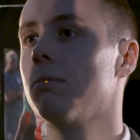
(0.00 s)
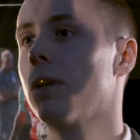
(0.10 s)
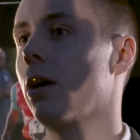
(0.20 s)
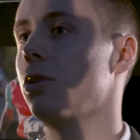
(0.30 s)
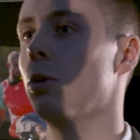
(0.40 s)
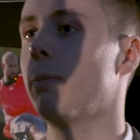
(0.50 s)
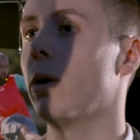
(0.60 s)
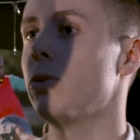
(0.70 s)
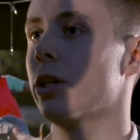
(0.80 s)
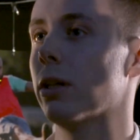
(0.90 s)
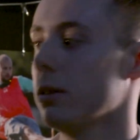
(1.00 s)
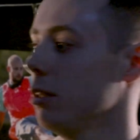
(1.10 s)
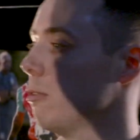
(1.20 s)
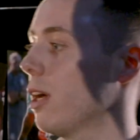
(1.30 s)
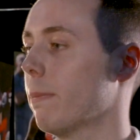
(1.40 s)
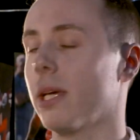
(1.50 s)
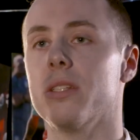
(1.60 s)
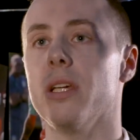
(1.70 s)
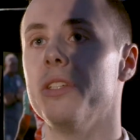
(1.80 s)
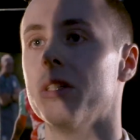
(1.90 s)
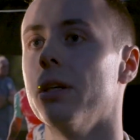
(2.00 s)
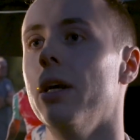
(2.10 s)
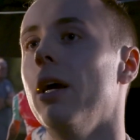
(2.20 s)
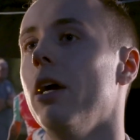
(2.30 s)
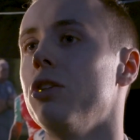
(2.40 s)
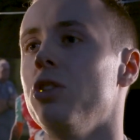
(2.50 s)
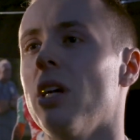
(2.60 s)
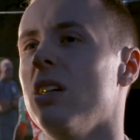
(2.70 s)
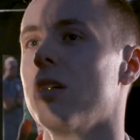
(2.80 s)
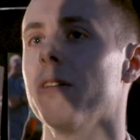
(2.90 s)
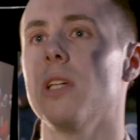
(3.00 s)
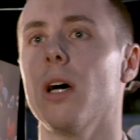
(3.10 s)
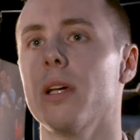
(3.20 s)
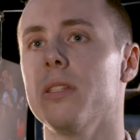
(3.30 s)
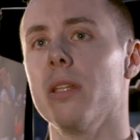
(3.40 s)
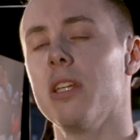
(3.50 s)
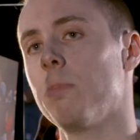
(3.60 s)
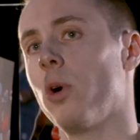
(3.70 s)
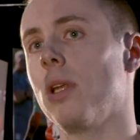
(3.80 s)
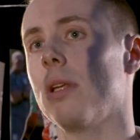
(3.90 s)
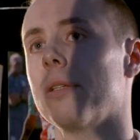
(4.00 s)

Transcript: How do you approach it? You've had a big season. Mm-hmm. Do you set yourself targets at this point?